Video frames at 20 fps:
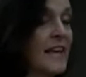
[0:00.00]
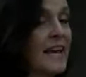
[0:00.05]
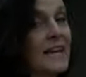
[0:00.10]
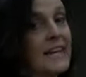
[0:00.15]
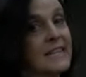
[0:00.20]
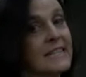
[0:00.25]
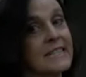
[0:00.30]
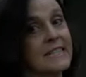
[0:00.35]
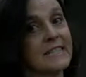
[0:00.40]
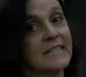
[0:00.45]
had
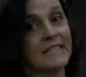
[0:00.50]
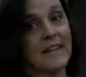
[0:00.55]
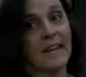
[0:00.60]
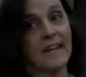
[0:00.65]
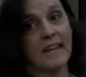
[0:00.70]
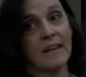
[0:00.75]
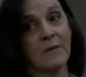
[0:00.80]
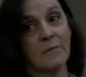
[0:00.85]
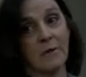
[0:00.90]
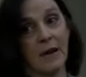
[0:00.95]
a
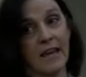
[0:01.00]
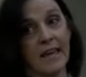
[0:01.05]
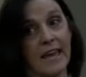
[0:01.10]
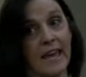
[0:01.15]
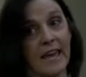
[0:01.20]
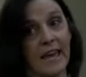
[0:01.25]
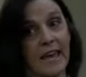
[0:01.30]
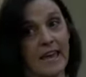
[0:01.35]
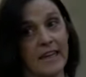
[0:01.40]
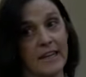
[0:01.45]
son my
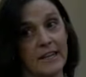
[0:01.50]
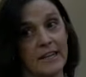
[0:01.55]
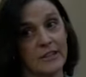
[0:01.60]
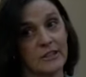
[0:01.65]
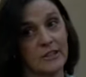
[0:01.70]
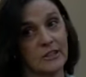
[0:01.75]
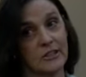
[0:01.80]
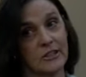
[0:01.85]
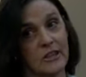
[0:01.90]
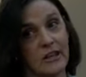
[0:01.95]

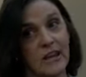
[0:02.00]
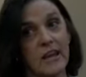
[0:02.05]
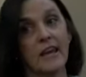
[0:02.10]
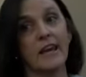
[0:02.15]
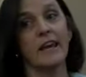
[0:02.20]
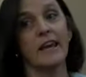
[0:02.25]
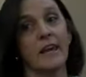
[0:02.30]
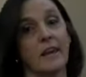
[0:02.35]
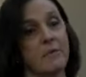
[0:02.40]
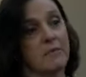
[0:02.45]
age.
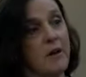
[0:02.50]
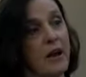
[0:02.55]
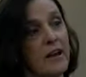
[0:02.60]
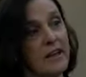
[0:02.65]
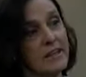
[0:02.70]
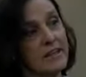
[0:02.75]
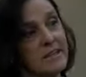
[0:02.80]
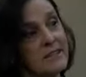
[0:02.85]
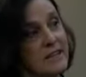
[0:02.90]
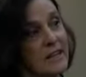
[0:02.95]
He brought
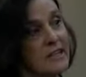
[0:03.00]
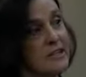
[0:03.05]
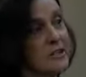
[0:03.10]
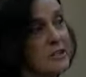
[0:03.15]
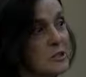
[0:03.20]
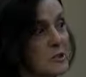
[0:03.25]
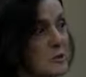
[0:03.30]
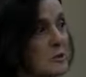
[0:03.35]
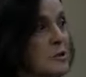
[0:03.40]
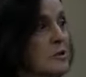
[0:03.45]
his son to
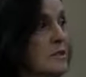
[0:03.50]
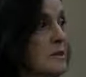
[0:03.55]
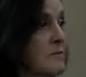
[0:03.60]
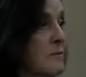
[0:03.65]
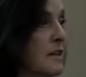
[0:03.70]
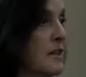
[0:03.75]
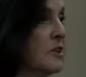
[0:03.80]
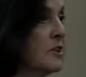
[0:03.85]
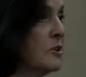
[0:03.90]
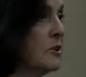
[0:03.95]
school to
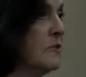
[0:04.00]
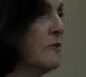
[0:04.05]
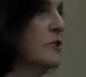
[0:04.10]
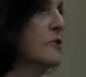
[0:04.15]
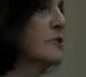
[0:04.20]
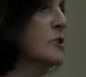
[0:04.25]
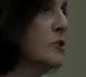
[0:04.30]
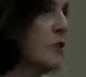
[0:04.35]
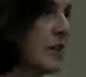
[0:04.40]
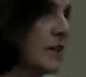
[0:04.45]
meet the new
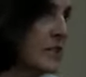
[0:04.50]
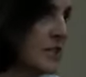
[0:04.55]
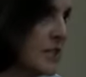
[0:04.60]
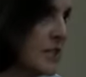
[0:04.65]
first grade